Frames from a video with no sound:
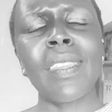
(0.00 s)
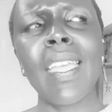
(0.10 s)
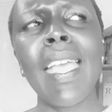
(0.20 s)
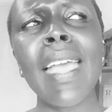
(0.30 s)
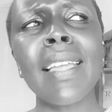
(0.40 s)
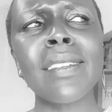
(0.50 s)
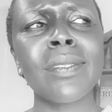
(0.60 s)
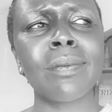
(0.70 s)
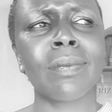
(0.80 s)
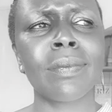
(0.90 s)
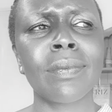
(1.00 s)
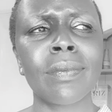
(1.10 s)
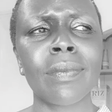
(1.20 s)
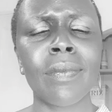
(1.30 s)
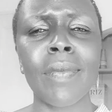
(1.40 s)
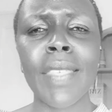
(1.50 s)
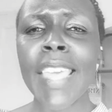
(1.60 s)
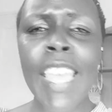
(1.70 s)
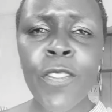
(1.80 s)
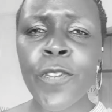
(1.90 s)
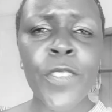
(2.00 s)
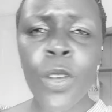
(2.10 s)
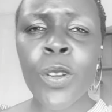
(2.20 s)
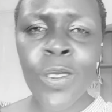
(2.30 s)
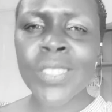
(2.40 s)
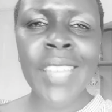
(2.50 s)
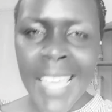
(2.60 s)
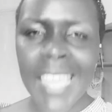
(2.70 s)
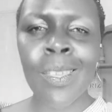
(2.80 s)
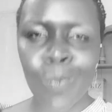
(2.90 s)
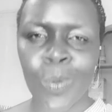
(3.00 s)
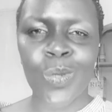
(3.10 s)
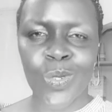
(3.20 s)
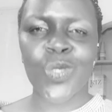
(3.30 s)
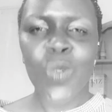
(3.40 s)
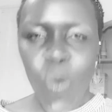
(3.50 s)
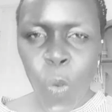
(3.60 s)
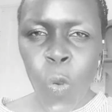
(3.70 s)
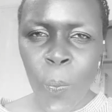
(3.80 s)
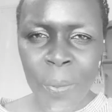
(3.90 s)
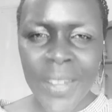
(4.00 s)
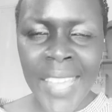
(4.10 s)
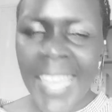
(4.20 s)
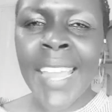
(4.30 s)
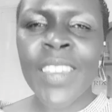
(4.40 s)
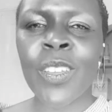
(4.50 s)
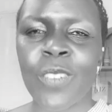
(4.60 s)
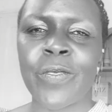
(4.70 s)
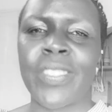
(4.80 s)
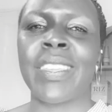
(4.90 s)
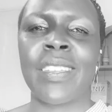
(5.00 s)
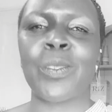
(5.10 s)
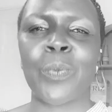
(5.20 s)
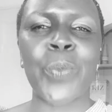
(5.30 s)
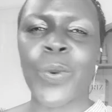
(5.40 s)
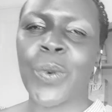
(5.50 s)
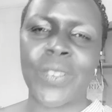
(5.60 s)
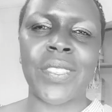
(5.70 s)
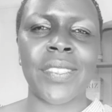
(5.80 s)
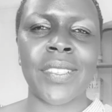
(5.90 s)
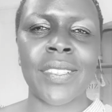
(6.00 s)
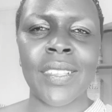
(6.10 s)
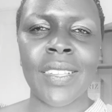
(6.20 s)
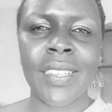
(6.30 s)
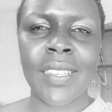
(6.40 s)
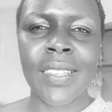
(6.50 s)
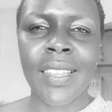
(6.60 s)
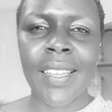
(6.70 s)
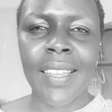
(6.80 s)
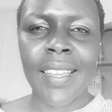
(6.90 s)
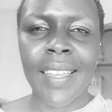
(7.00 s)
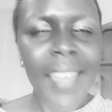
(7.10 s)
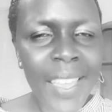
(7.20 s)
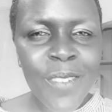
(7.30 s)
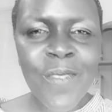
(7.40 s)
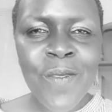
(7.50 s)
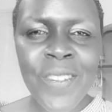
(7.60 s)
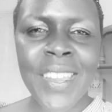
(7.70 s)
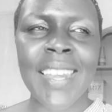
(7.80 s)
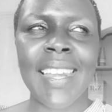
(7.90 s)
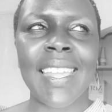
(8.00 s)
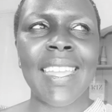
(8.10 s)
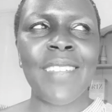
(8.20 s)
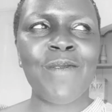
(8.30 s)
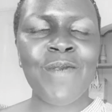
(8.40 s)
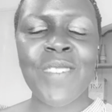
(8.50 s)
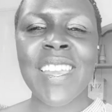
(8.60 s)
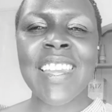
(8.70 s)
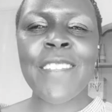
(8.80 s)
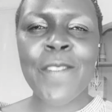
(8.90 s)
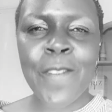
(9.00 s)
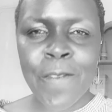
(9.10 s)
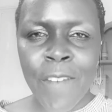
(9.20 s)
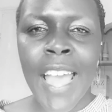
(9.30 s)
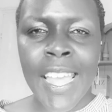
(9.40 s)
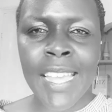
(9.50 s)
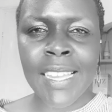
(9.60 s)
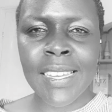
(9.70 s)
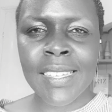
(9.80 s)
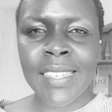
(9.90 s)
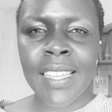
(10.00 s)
And if you're not able to open any of these books and really find